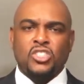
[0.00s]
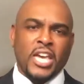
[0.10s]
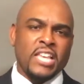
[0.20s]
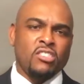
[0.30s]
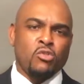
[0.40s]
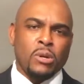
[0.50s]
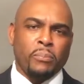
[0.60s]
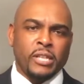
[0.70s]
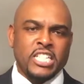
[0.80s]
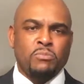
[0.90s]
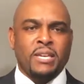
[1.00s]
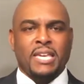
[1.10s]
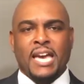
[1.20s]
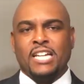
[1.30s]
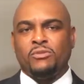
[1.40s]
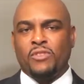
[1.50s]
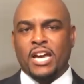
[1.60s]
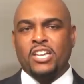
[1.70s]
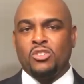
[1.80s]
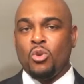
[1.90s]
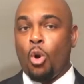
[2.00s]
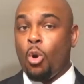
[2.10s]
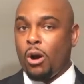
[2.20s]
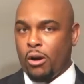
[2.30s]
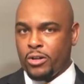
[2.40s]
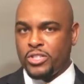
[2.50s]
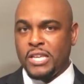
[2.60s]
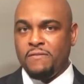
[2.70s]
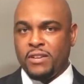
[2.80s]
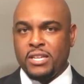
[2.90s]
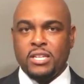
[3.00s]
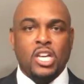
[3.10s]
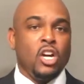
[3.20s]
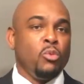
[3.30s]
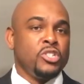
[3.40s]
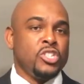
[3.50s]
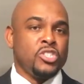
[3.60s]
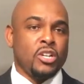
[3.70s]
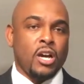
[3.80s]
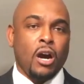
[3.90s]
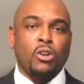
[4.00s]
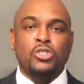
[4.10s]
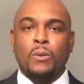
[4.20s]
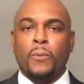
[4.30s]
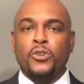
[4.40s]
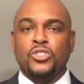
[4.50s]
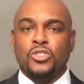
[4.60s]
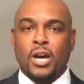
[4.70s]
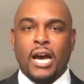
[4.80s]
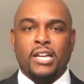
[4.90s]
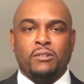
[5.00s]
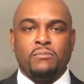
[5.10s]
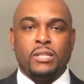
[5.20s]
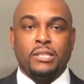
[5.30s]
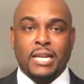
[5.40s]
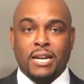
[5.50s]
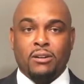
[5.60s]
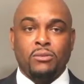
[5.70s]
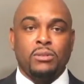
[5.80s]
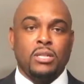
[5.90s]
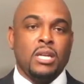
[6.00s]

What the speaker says: take the replacement cash value, or RCV, which is the cost to purchase the item now,